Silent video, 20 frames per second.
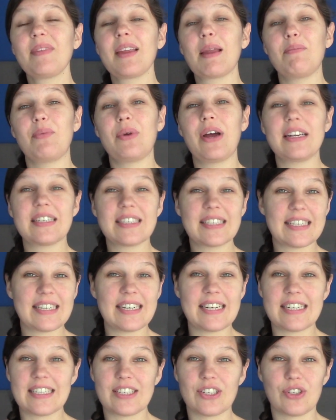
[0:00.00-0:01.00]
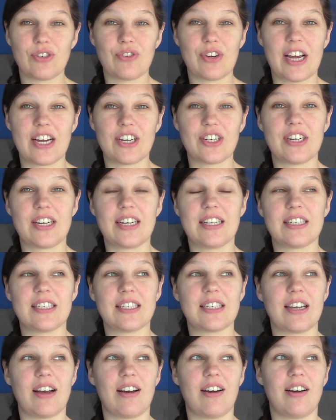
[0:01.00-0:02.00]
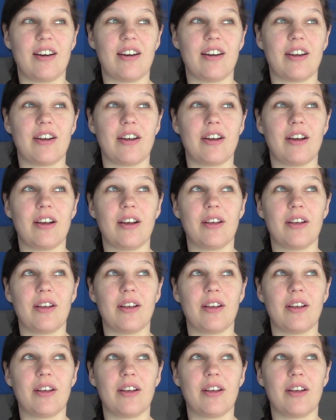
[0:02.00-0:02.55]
Braxton Hicks contractions are